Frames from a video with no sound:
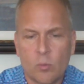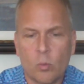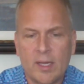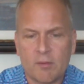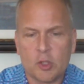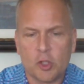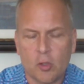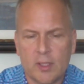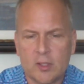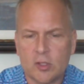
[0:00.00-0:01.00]
And we have a
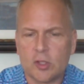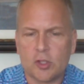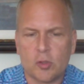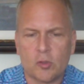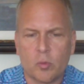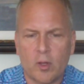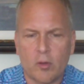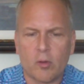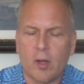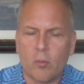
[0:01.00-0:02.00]
choice to choose
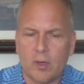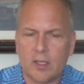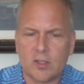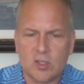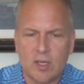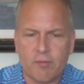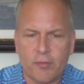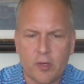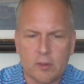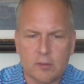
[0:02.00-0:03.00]
whether or not we're going to
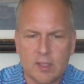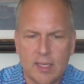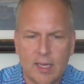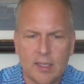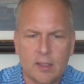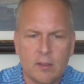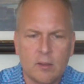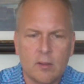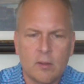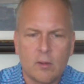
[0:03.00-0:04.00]
suffer today
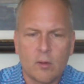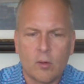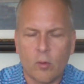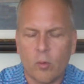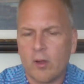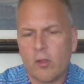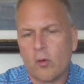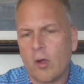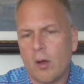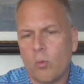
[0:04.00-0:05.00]
or
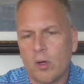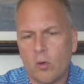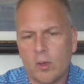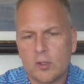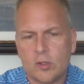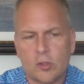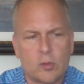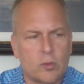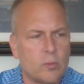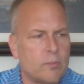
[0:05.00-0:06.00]
whether or not we're going
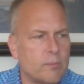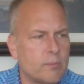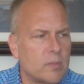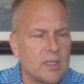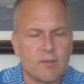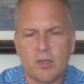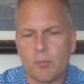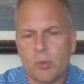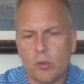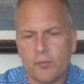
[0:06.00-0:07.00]
to live
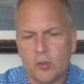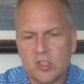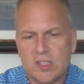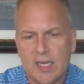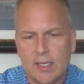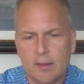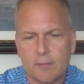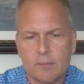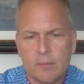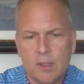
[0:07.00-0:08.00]
in a beautiful
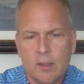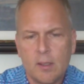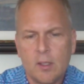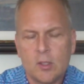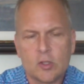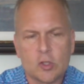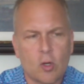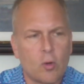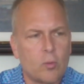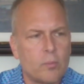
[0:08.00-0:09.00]
state.
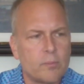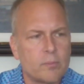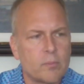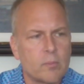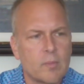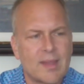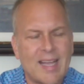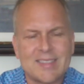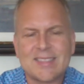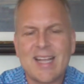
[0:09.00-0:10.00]
So
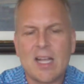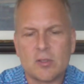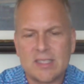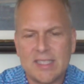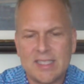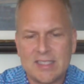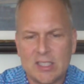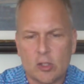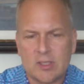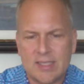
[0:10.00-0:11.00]
that sounds
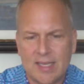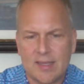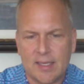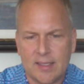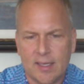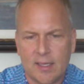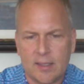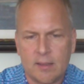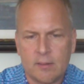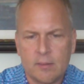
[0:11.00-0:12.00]
easier said than
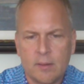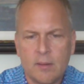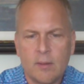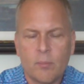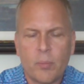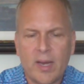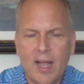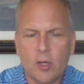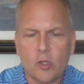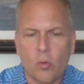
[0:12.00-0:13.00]
done, but
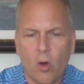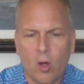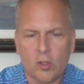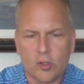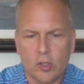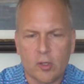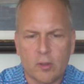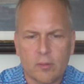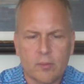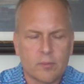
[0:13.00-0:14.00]
how you
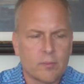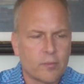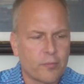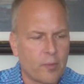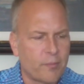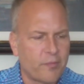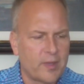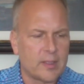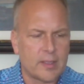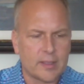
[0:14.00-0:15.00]
alter from
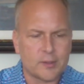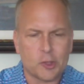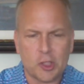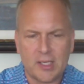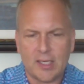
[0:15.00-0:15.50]
feeling shitty,